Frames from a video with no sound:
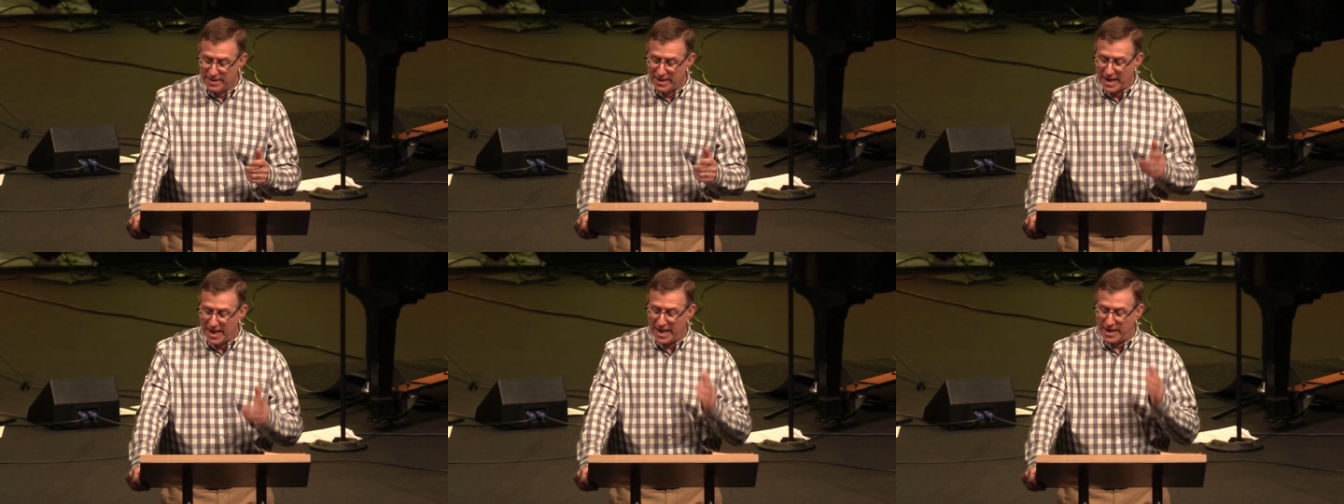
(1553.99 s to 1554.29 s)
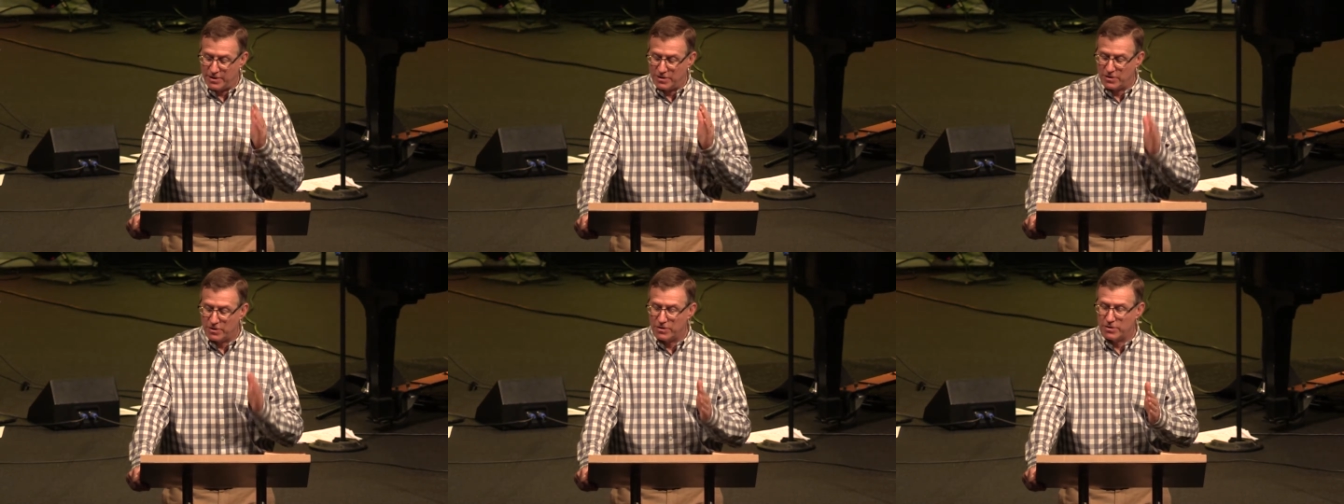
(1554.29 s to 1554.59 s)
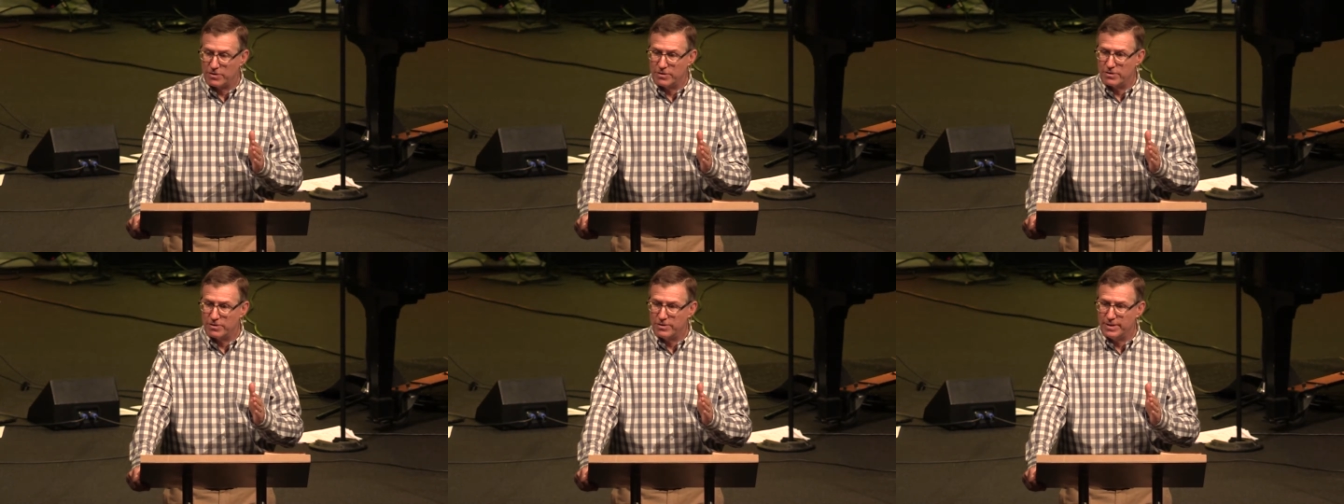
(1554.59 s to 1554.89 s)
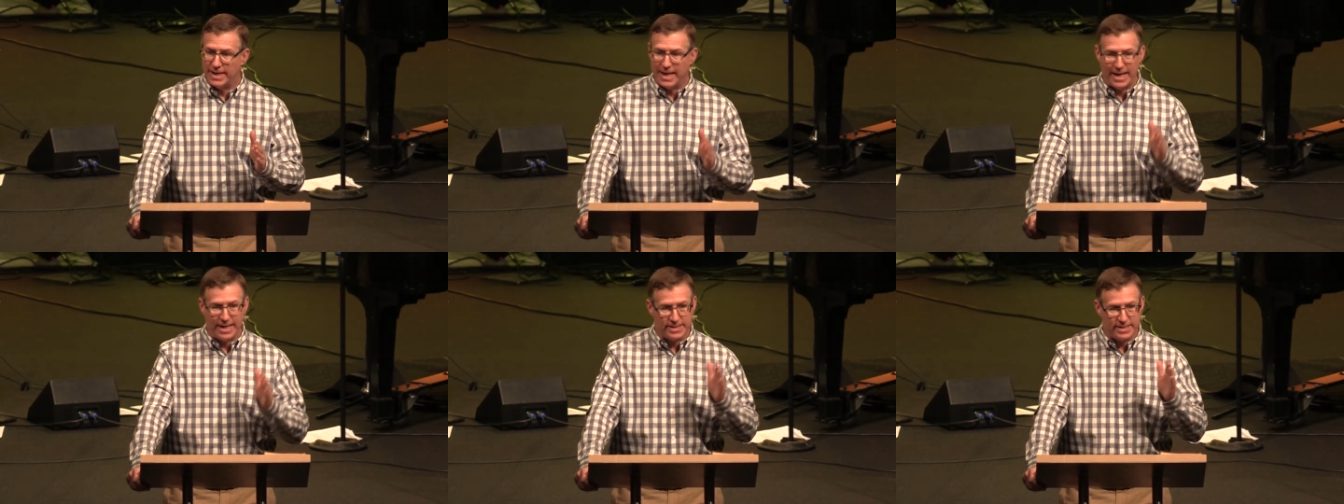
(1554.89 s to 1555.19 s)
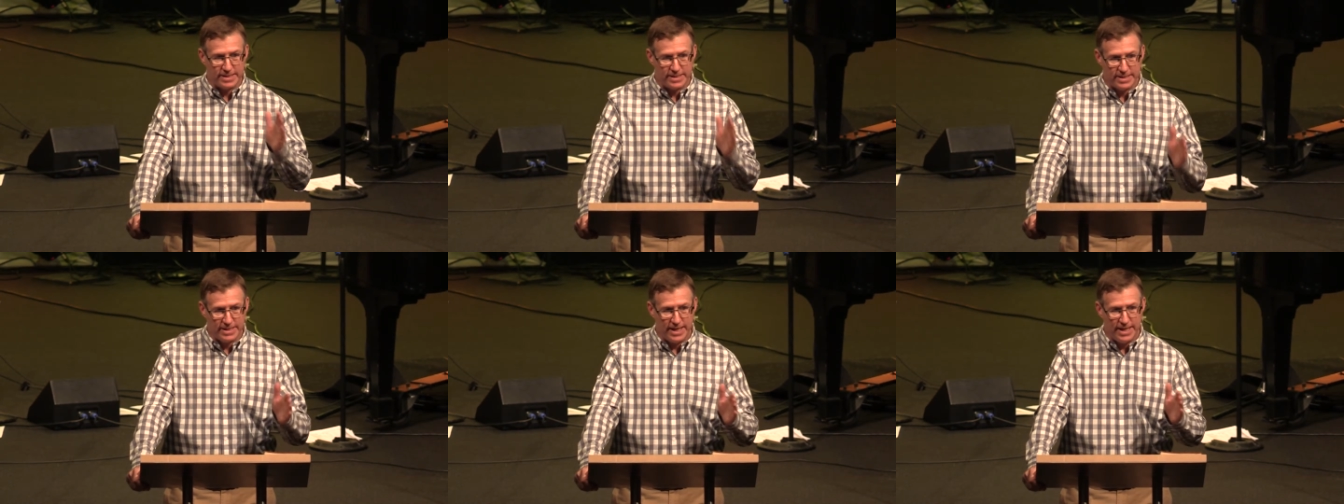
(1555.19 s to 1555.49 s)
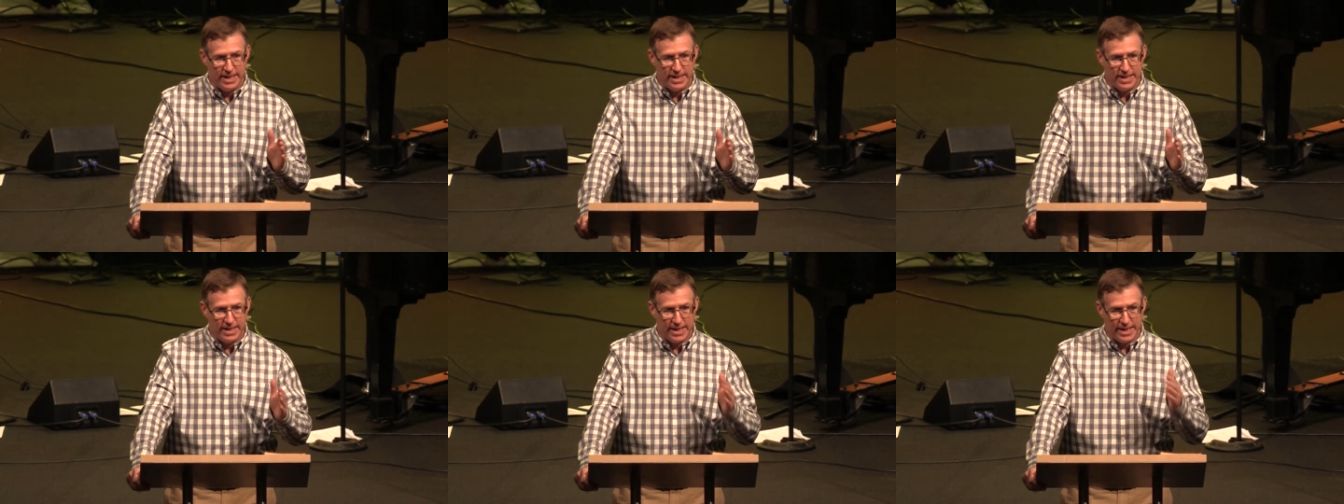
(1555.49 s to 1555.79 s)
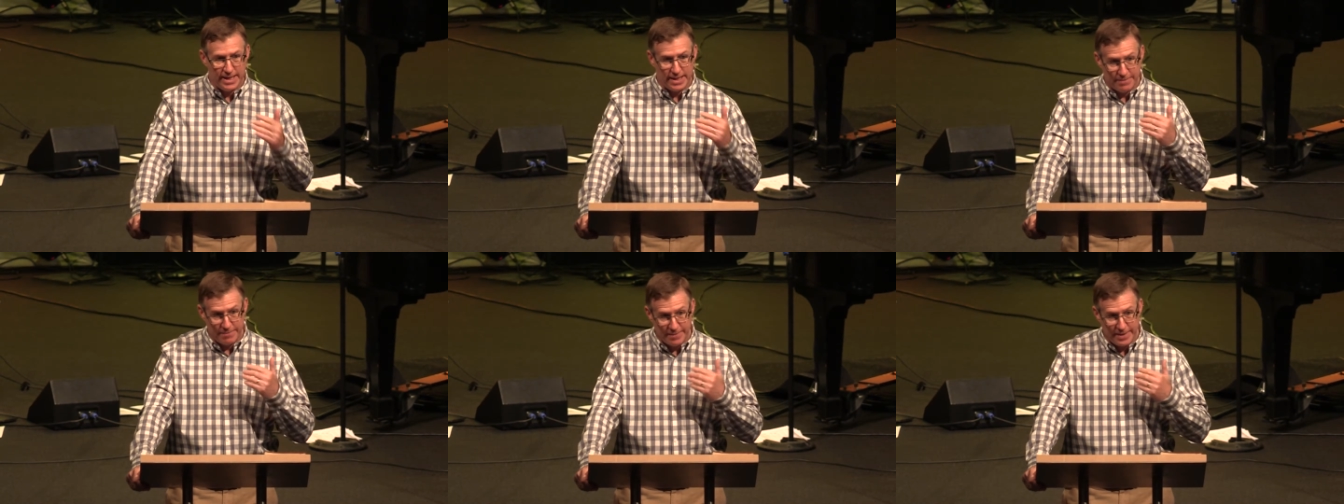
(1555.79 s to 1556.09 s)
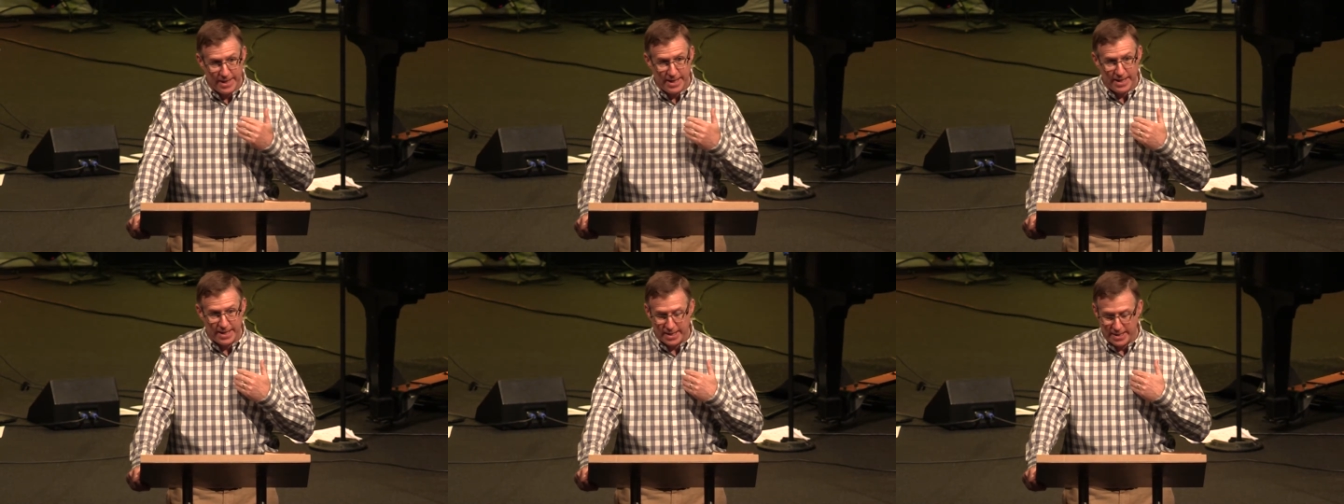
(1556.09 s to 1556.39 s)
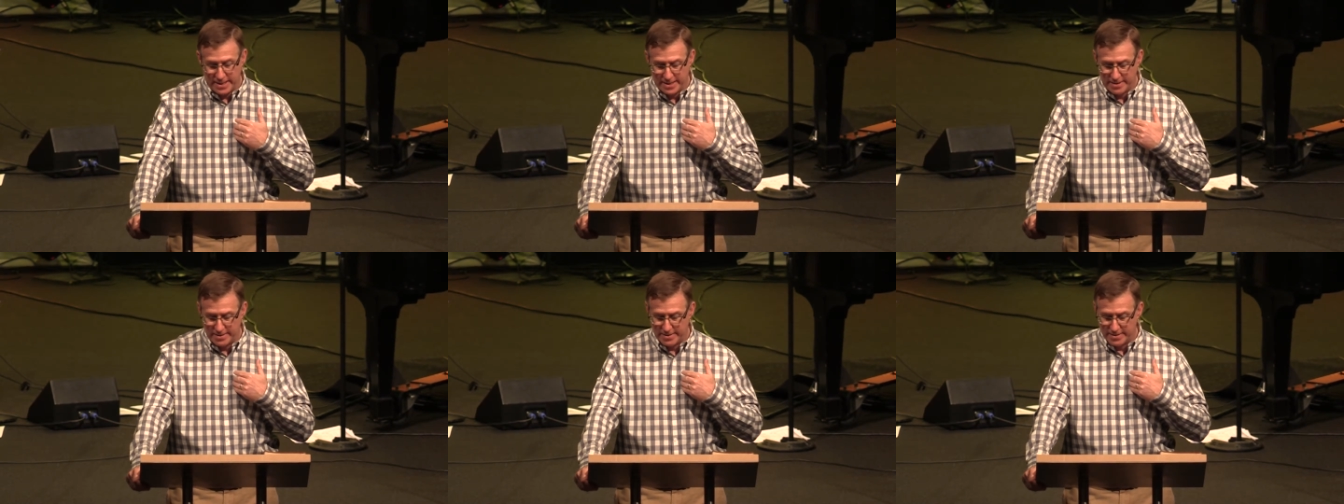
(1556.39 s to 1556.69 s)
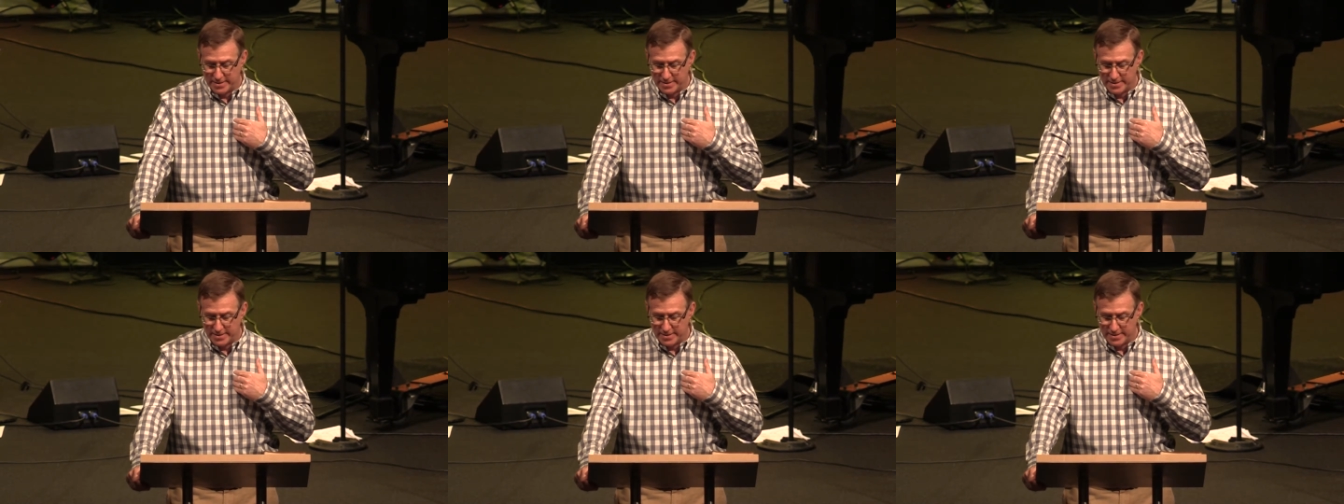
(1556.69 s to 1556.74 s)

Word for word: and heard and seen in me,